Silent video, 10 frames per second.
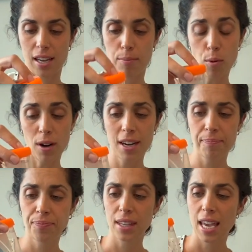poured,
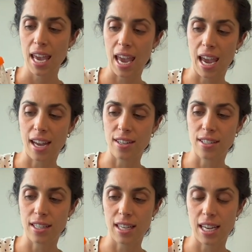
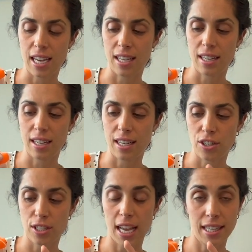and it
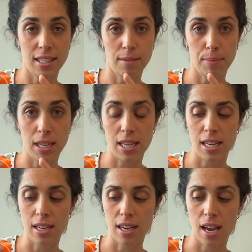just has to
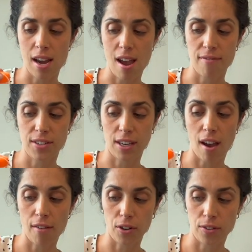be enough to
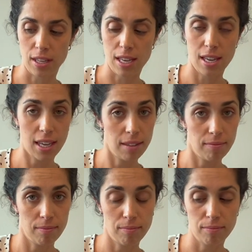cover the
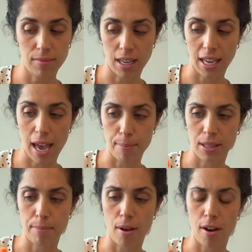cap at
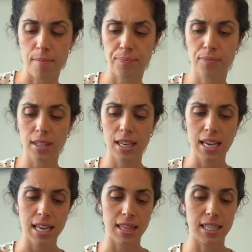the bottom.
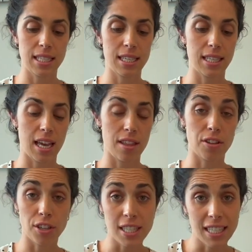This is a
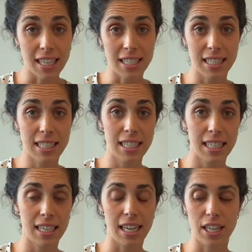
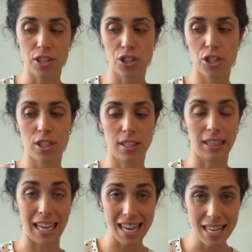36-inch
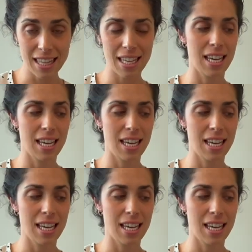length,